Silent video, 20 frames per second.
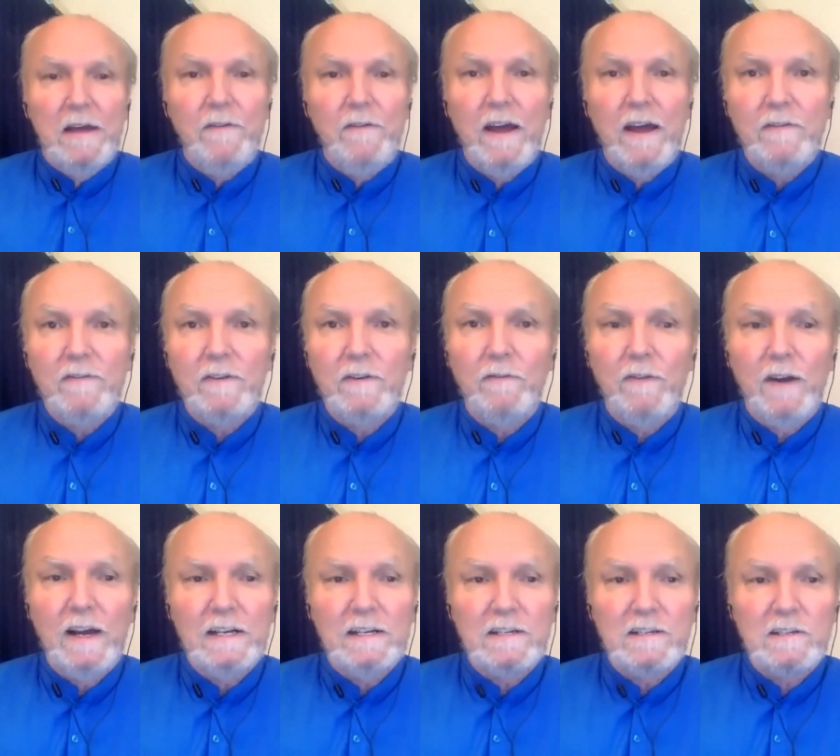I have to
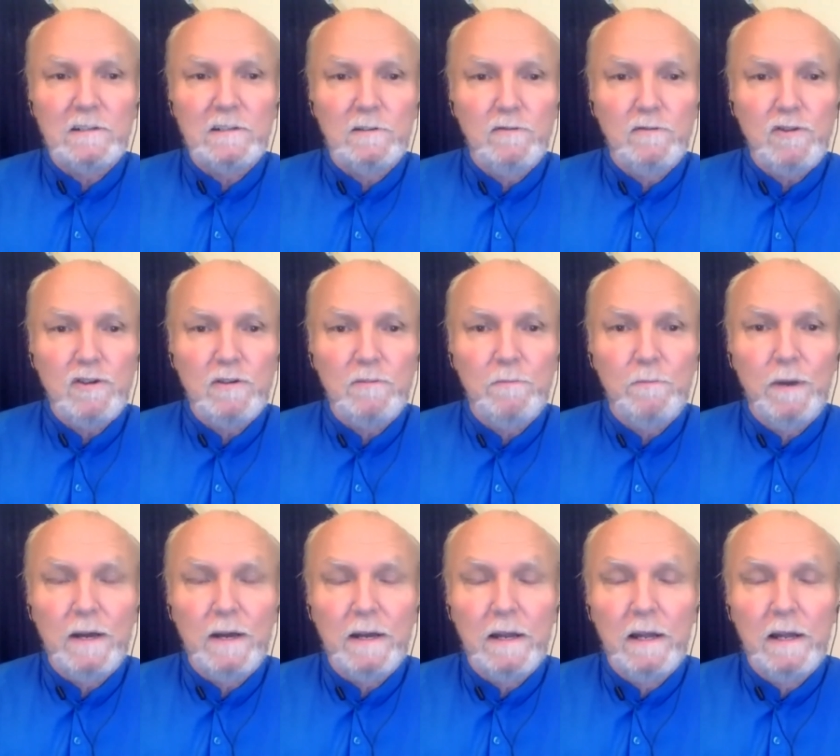find a solution.
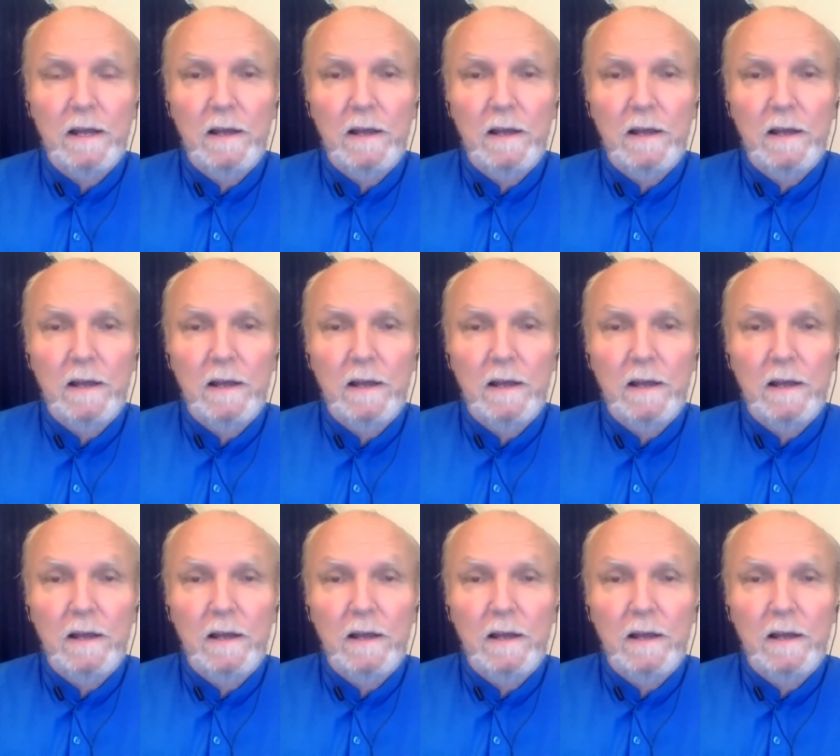But